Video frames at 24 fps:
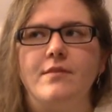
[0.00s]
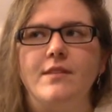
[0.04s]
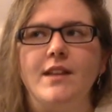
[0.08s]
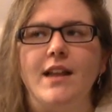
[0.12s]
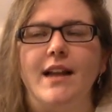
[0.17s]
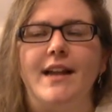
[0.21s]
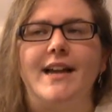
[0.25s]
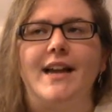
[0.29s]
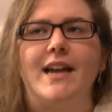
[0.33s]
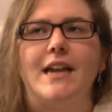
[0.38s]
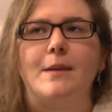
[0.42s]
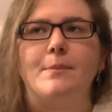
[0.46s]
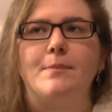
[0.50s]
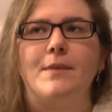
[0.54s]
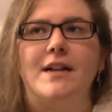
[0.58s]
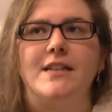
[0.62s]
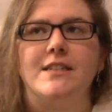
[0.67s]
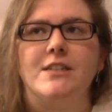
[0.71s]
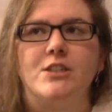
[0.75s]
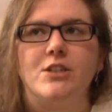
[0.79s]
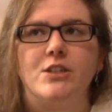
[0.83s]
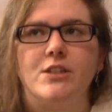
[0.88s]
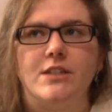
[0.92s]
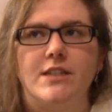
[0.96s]
I got a
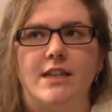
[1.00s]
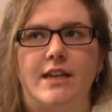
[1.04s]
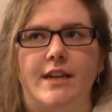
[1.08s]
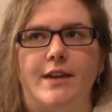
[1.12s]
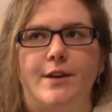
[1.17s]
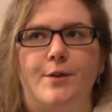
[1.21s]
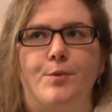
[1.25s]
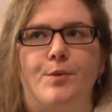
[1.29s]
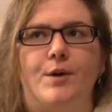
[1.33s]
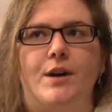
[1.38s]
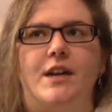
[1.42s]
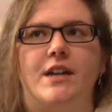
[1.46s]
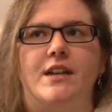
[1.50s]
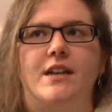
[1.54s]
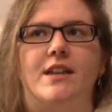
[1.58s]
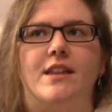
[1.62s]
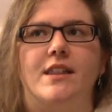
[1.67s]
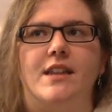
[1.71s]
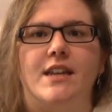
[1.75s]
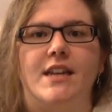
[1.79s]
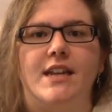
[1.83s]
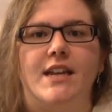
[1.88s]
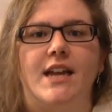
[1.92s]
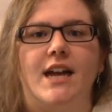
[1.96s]
Monsters Inc. one, and
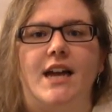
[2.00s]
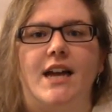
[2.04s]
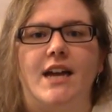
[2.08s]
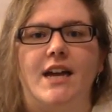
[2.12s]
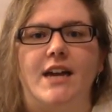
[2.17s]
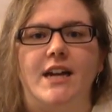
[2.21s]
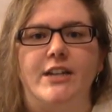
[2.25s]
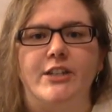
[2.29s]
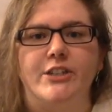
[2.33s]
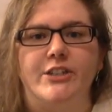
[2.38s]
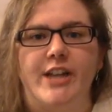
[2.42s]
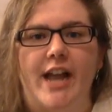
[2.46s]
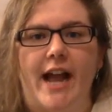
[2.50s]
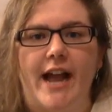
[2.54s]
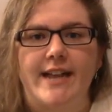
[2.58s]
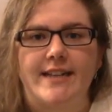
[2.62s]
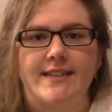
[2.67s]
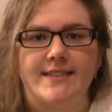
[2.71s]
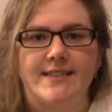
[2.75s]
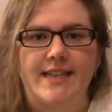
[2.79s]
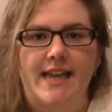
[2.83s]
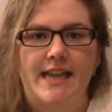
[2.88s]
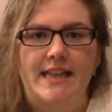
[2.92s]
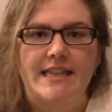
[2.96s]
then I got a Jack
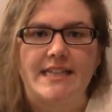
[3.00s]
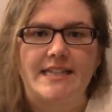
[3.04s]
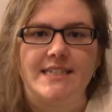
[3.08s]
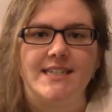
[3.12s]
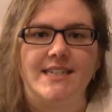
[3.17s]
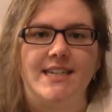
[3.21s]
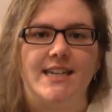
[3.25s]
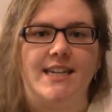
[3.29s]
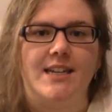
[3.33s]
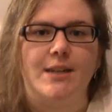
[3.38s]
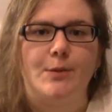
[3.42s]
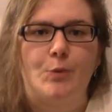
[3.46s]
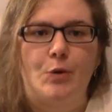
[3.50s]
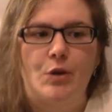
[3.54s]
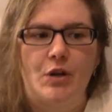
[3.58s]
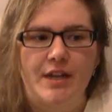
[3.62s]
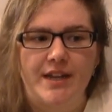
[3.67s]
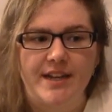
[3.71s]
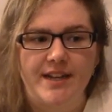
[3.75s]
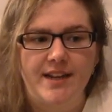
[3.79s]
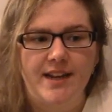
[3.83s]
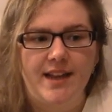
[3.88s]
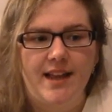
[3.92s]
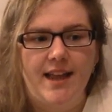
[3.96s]
Skellington
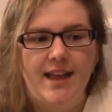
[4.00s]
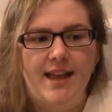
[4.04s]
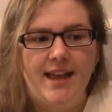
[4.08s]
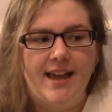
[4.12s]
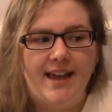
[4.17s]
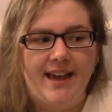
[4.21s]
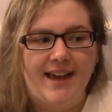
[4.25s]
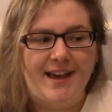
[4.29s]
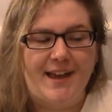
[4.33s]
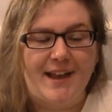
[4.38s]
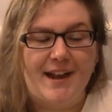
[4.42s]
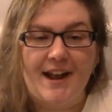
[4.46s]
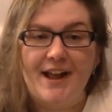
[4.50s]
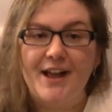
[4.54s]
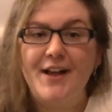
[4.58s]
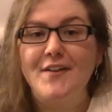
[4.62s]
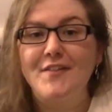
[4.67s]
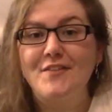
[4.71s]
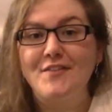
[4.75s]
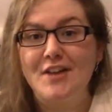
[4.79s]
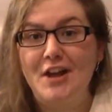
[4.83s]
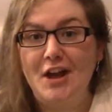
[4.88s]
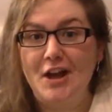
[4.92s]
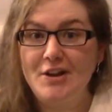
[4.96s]
one. And I
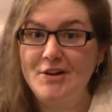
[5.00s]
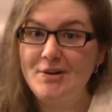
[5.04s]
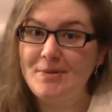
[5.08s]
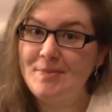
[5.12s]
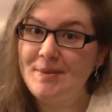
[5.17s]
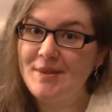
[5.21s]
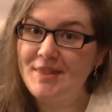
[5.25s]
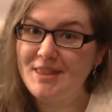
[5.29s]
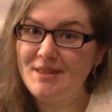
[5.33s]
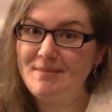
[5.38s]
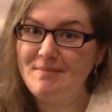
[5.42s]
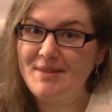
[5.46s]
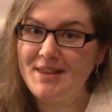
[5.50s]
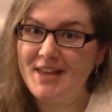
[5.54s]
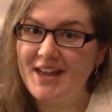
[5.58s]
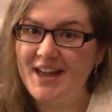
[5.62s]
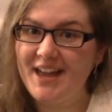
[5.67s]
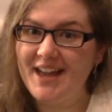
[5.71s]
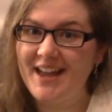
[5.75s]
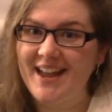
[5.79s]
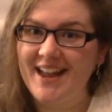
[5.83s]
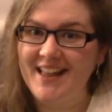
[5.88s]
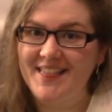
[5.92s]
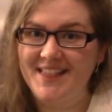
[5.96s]
have not opened them
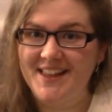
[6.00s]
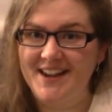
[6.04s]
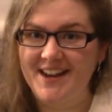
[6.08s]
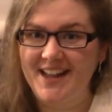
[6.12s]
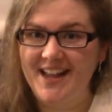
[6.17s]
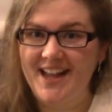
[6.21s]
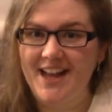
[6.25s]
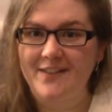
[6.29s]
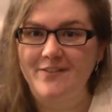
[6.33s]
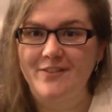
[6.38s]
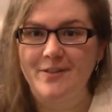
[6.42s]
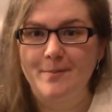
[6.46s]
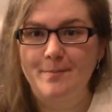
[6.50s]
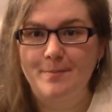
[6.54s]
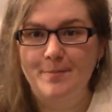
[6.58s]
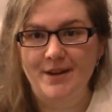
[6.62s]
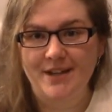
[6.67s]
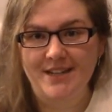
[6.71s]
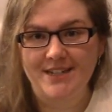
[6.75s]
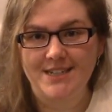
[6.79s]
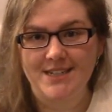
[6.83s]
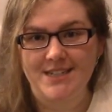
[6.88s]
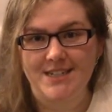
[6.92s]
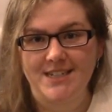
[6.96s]
yet, and then I have a
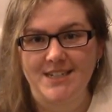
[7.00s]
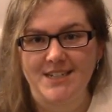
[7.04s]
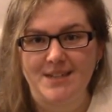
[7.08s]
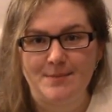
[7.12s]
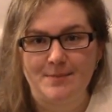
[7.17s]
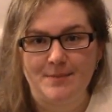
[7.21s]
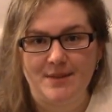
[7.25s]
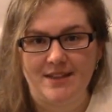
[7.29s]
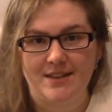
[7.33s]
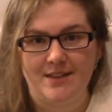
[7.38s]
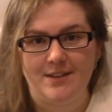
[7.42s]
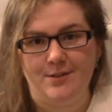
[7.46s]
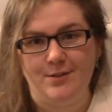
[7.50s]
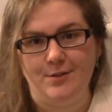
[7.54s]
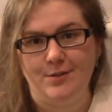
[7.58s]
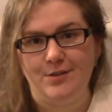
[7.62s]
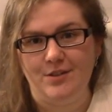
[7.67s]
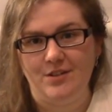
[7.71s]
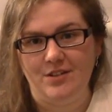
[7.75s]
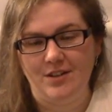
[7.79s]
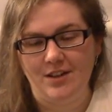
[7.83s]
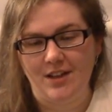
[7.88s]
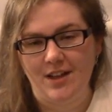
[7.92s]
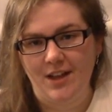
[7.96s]
bunch in my
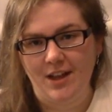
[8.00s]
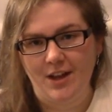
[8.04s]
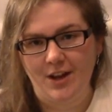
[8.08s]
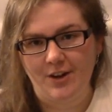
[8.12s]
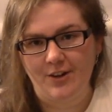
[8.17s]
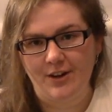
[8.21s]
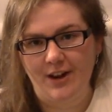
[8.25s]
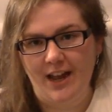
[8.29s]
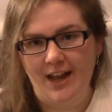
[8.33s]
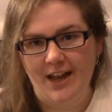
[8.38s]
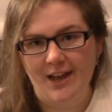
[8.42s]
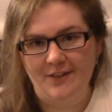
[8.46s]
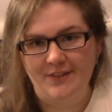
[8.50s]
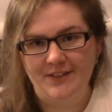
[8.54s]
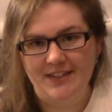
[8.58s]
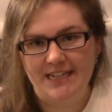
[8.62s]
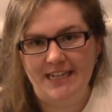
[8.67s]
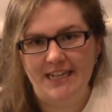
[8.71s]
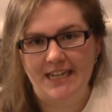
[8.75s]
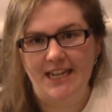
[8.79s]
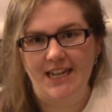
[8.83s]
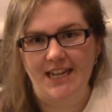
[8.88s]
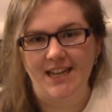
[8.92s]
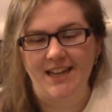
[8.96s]
little
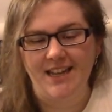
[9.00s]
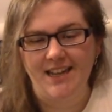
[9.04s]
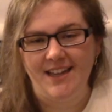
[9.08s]
crafty